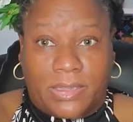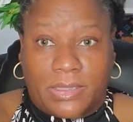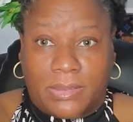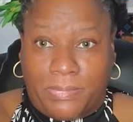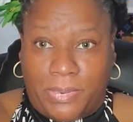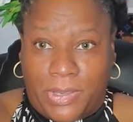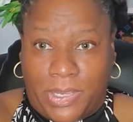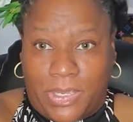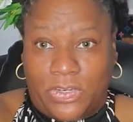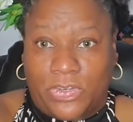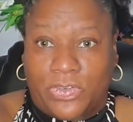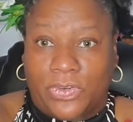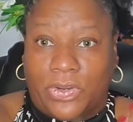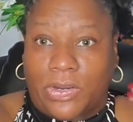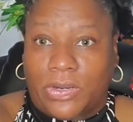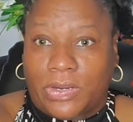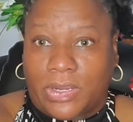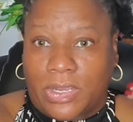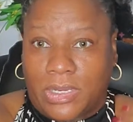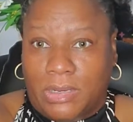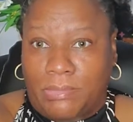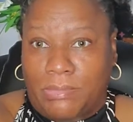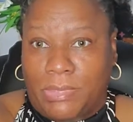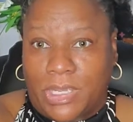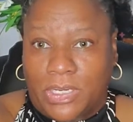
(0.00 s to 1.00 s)
the patriarch
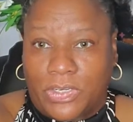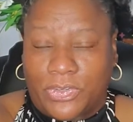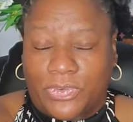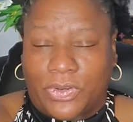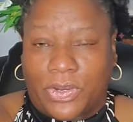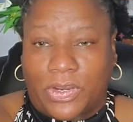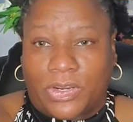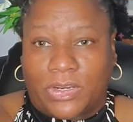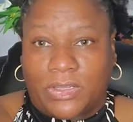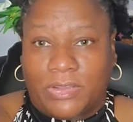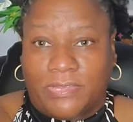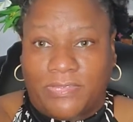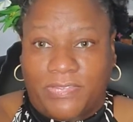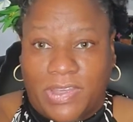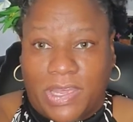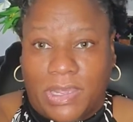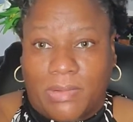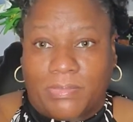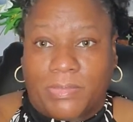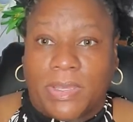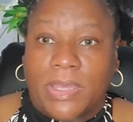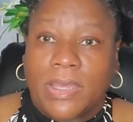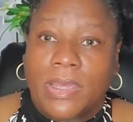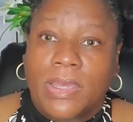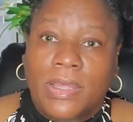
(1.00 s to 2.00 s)
and the matriarch of the
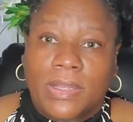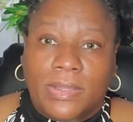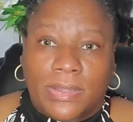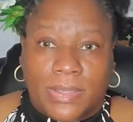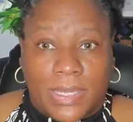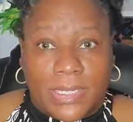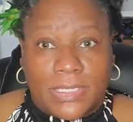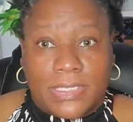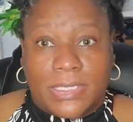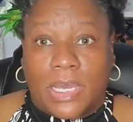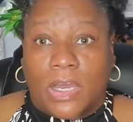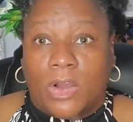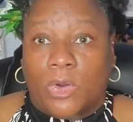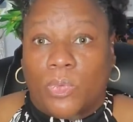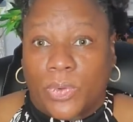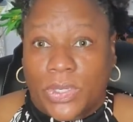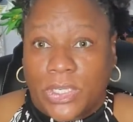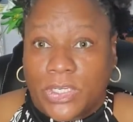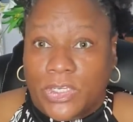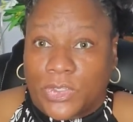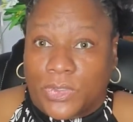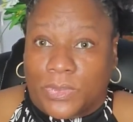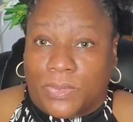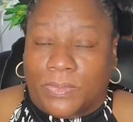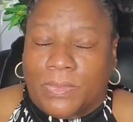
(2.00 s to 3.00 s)
family. That's how we
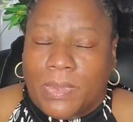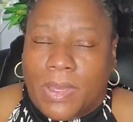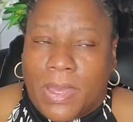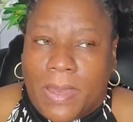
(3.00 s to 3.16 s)
do.